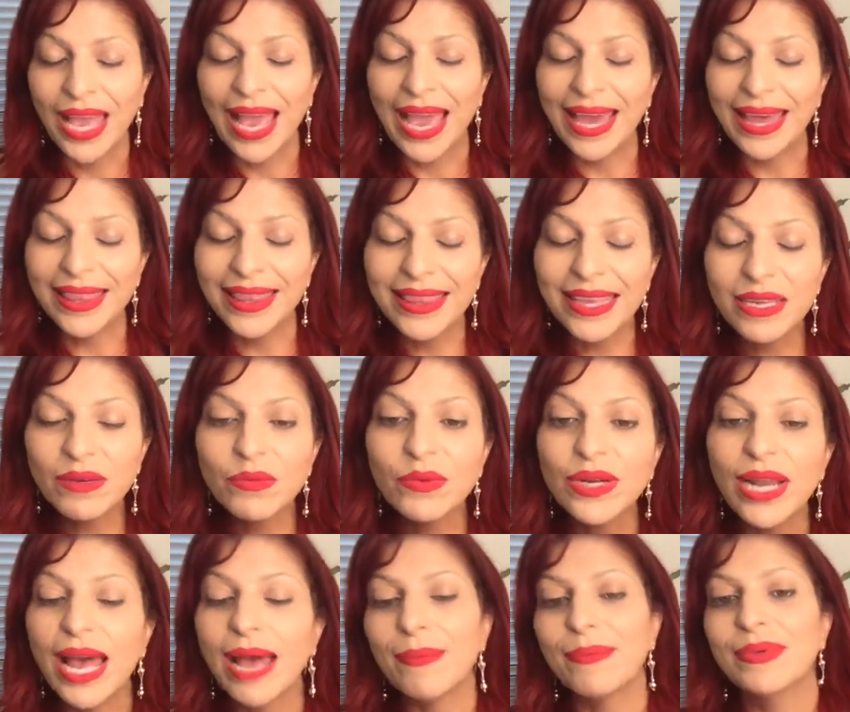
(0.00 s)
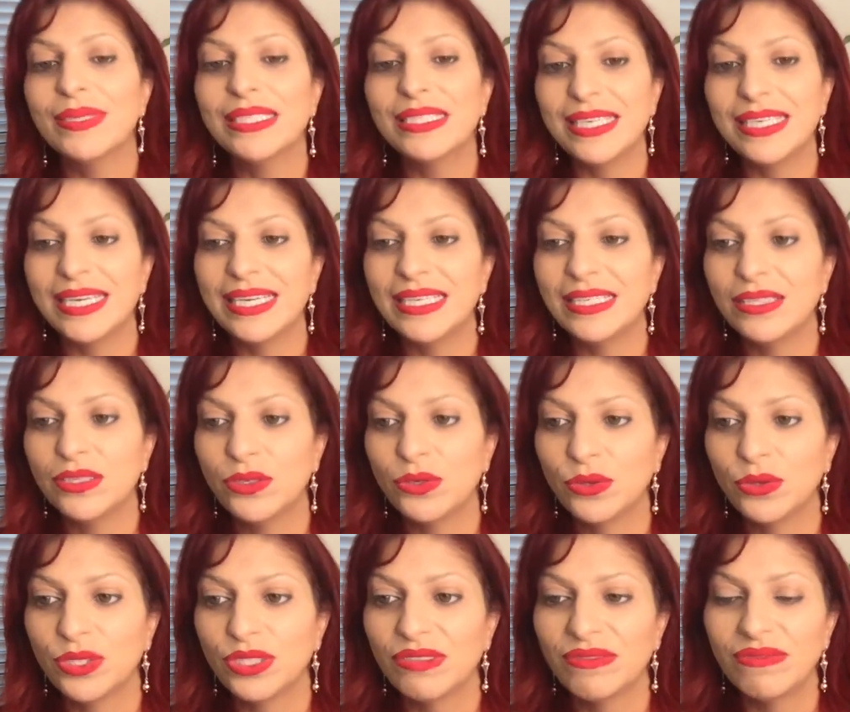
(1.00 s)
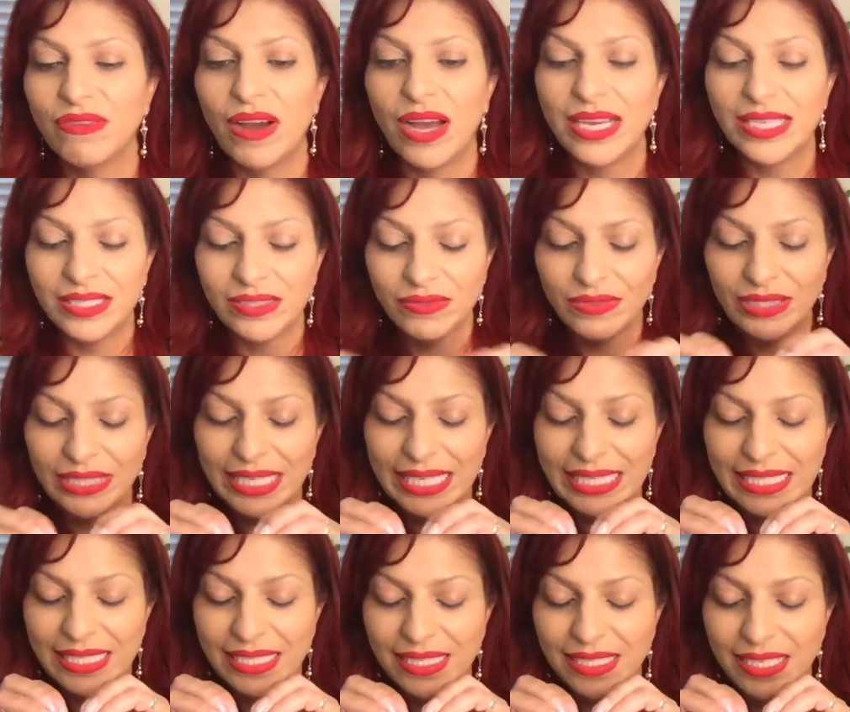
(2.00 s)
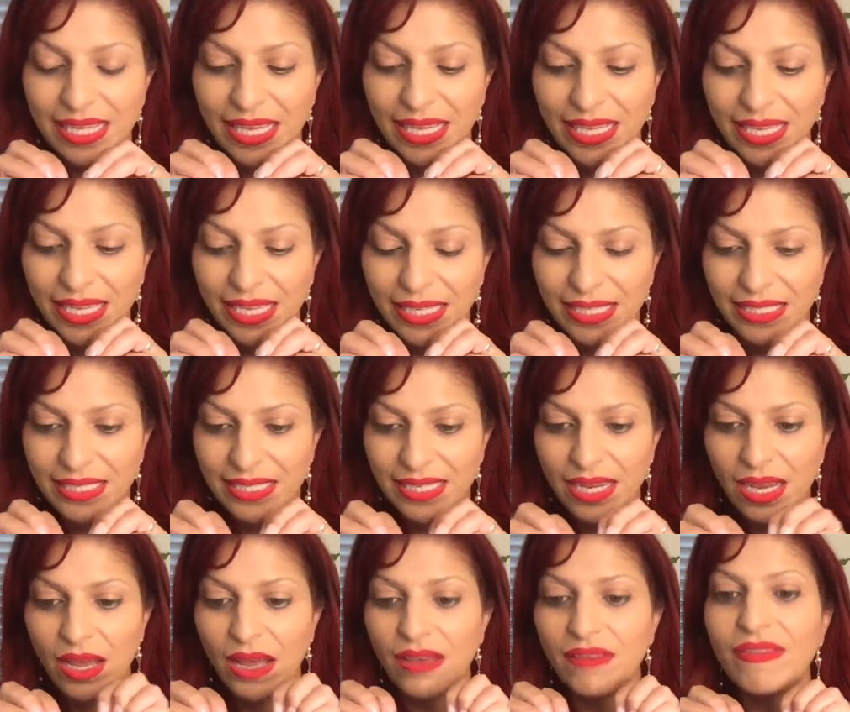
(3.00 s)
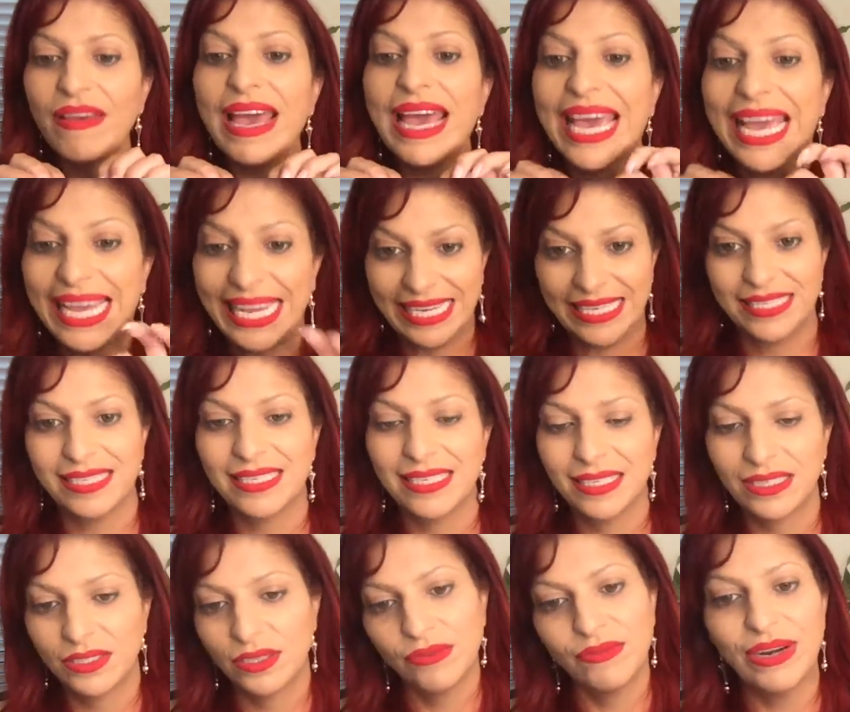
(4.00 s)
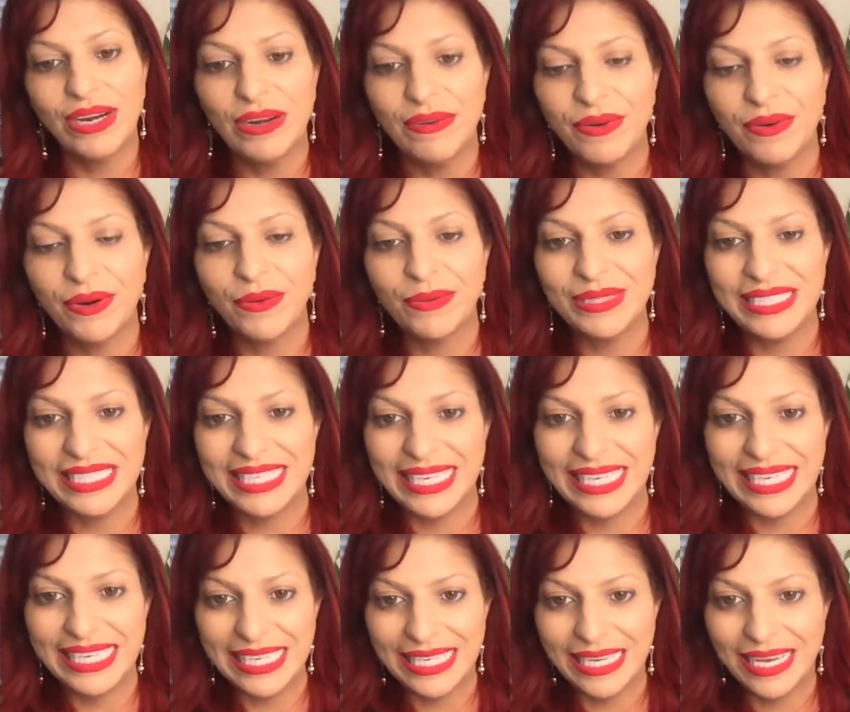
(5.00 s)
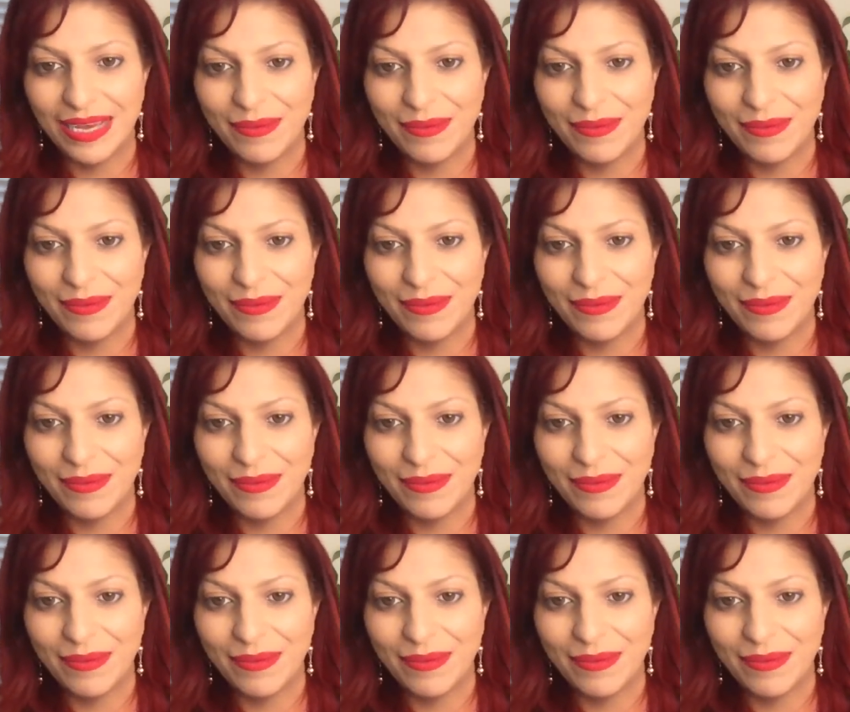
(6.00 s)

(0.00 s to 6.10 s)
And then what happens is your device releases a hit of heat, so radio frequency heat.